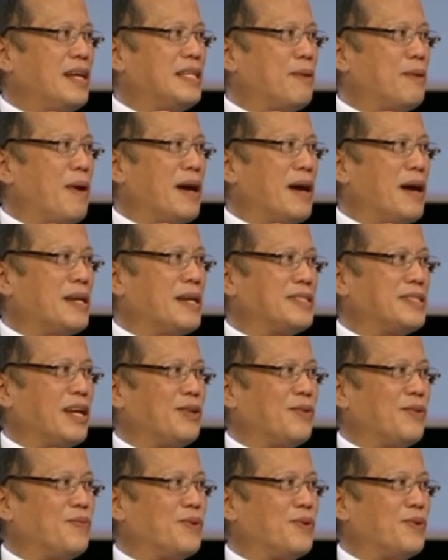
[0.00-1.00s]
the
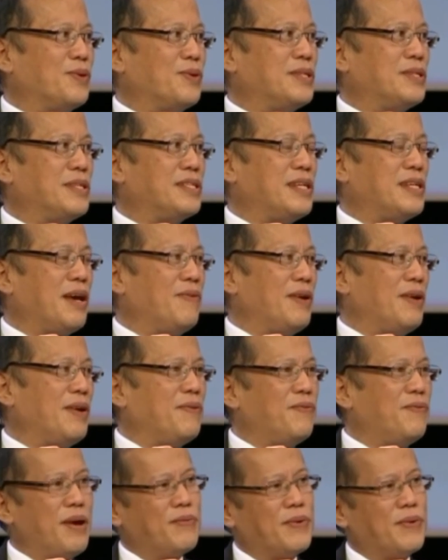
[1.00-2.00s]
basket of goods is
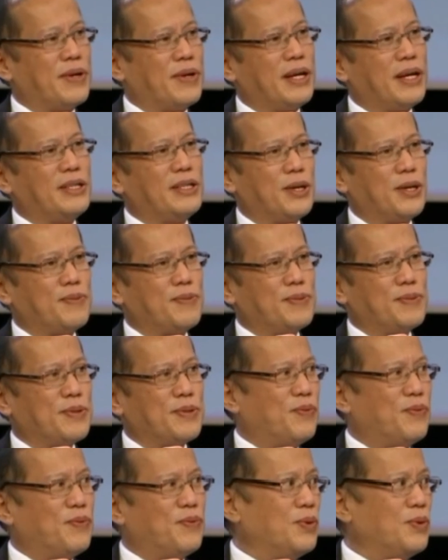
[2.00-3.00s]
heavily favored in terms
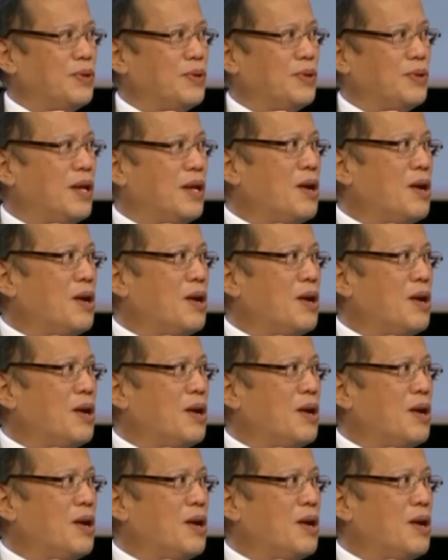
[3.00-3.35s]
of food